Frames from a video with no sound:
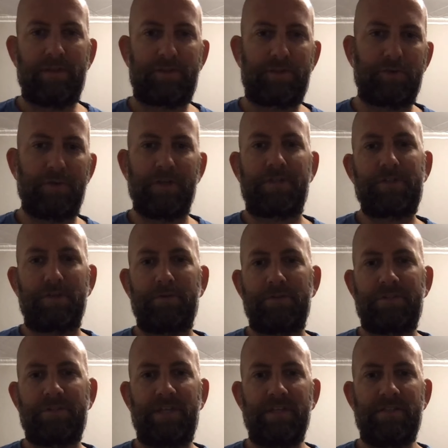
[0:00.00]
the traditional
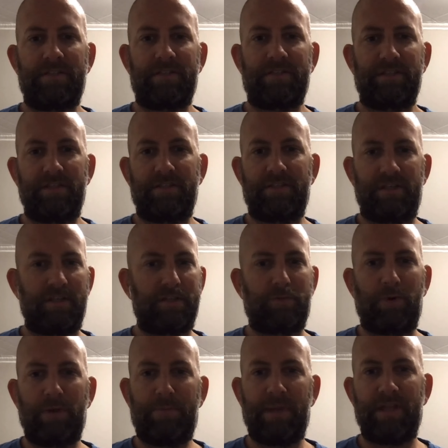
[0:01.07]
sense, is a
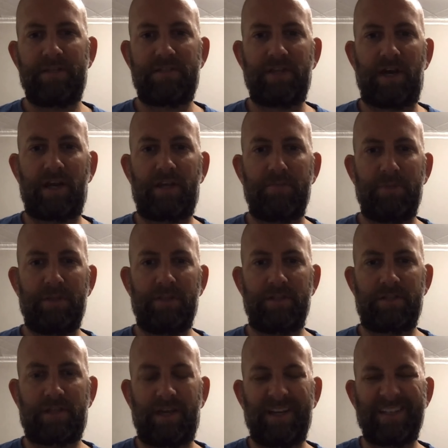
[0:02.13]
20-page document
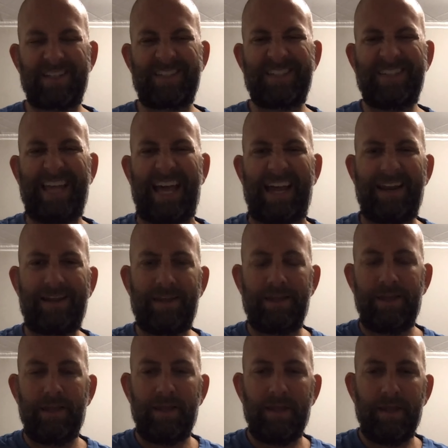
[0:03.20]
that's kind of static.
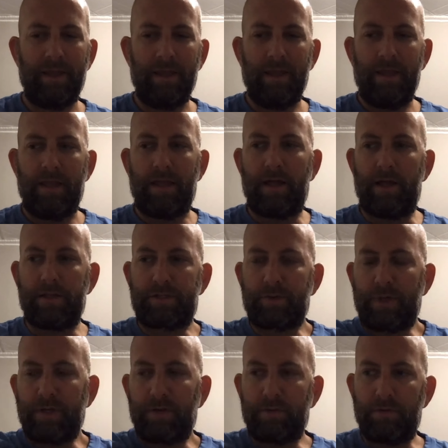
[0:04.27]
So
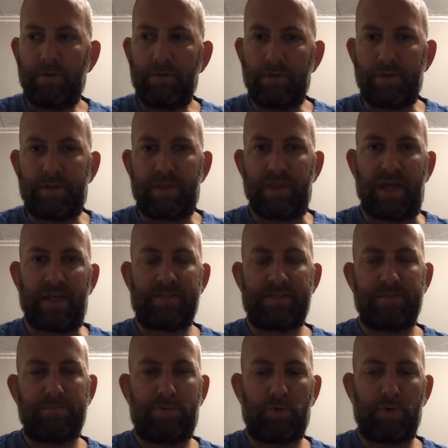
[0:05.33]
I don't know that that's
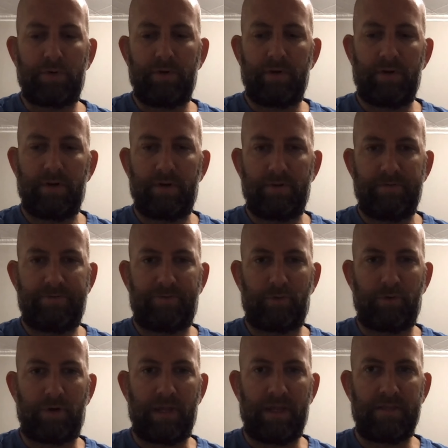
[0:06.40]
important
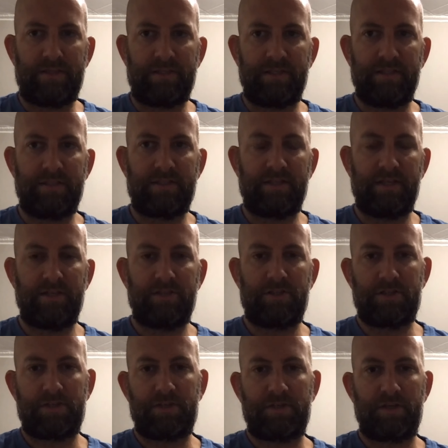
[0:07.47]
for a seed
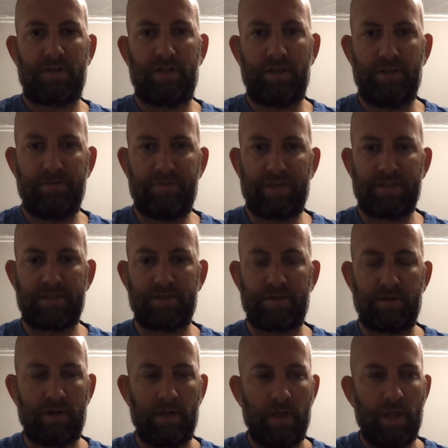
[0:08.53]
stage
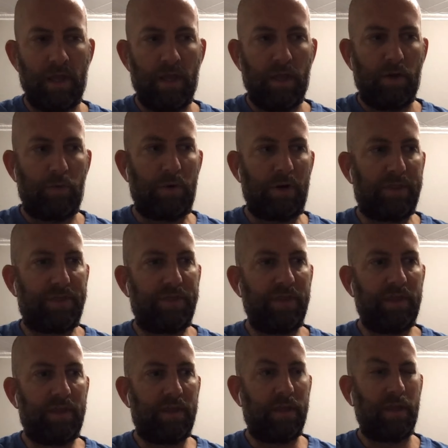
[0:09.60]
investor. What I
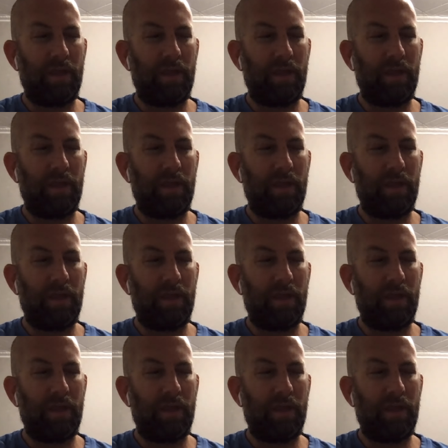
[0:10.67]
think,